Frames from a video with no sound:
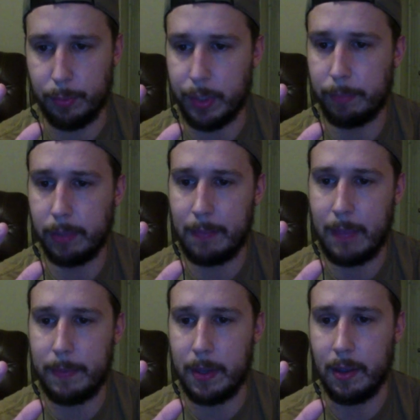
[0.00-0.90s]
We could play
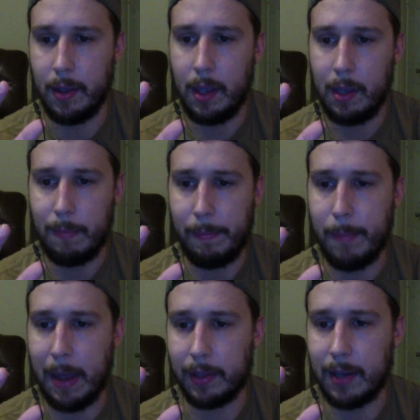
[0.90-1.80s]
maybe
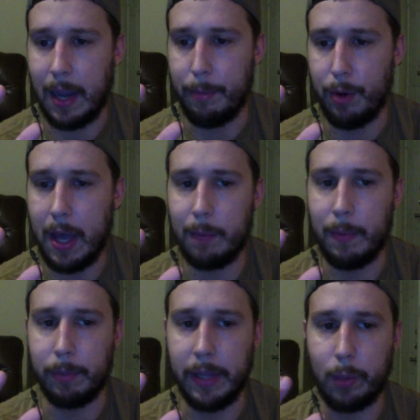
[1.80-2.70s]
Malachi Branham
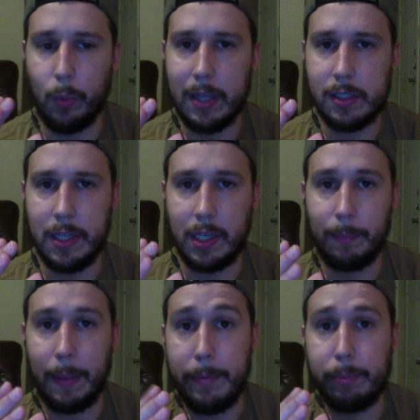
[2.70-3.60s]
and Blake Wesley could
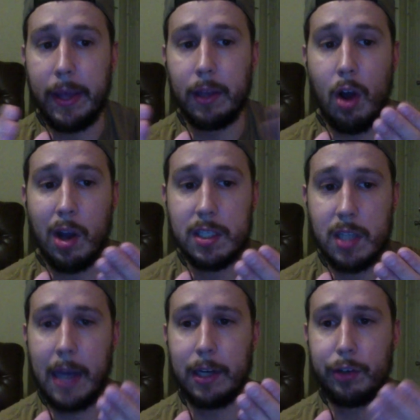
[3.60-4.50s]
maybe play
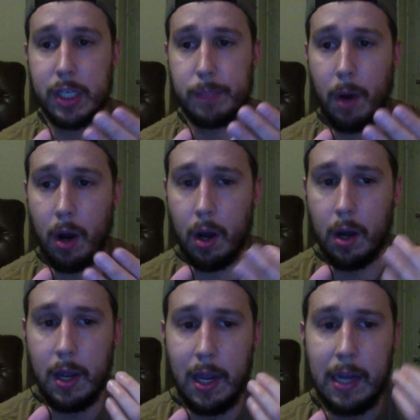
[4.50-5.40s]
alongside Chris Paul,